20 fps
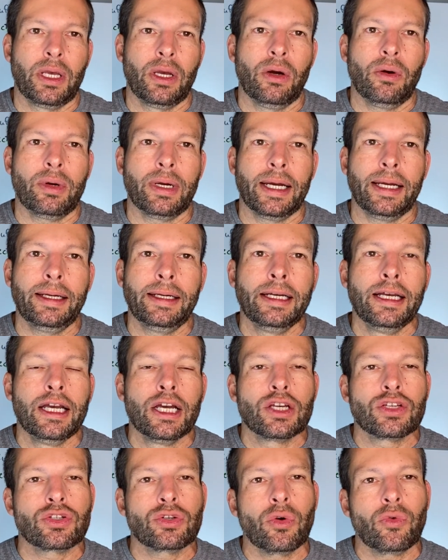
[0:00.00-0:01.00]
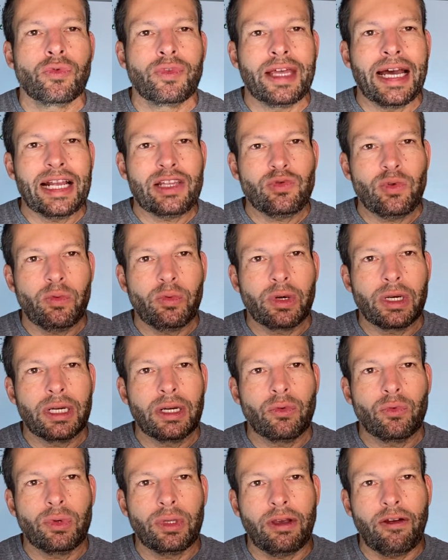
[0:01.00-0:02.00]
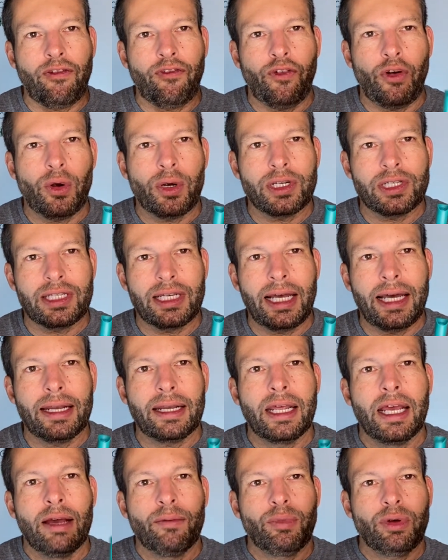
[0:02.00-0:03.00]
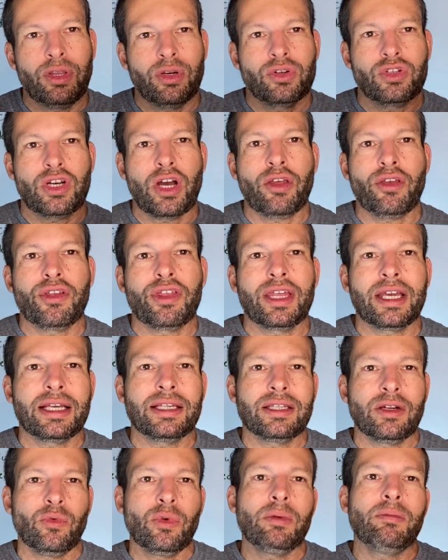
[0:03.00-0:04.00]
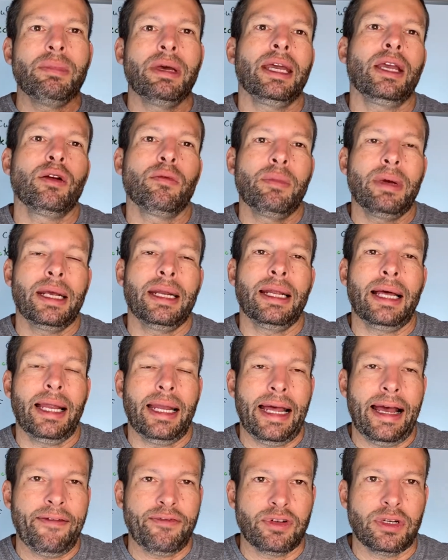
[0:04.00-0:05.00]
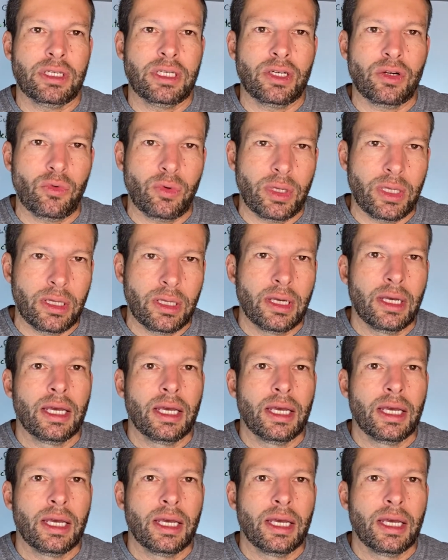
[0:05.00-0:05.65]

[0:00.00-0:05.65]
Okay, so that's what we're going to really focus on, but there's other things that we may or may not have to deal with,